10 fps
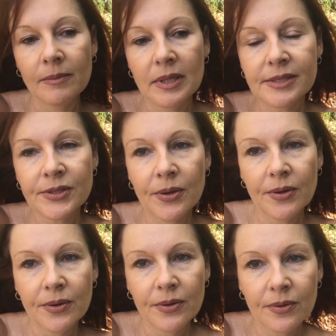
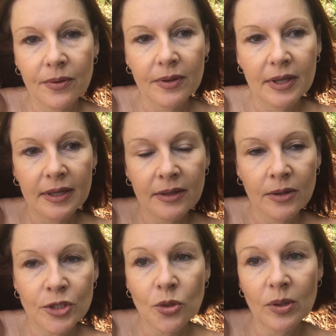So,
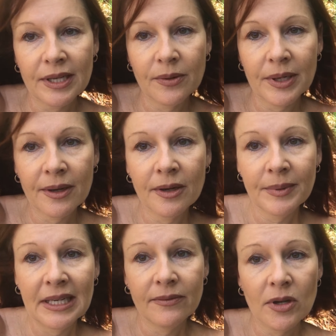shortly we're going to
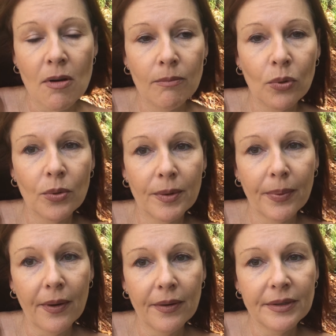be living on board a
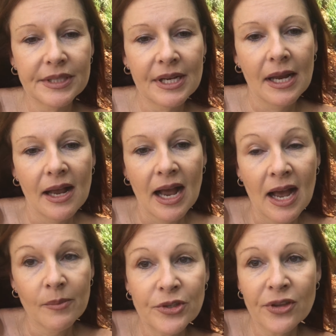boat,
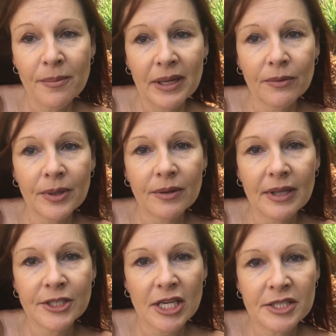which is going to be a real
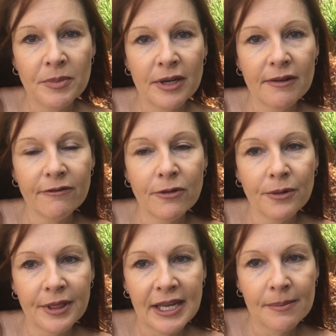adjustment
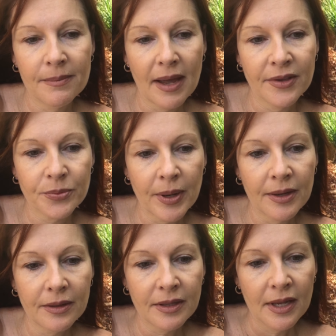for them as
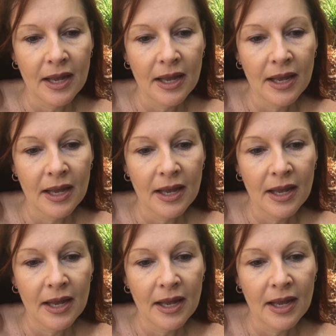well.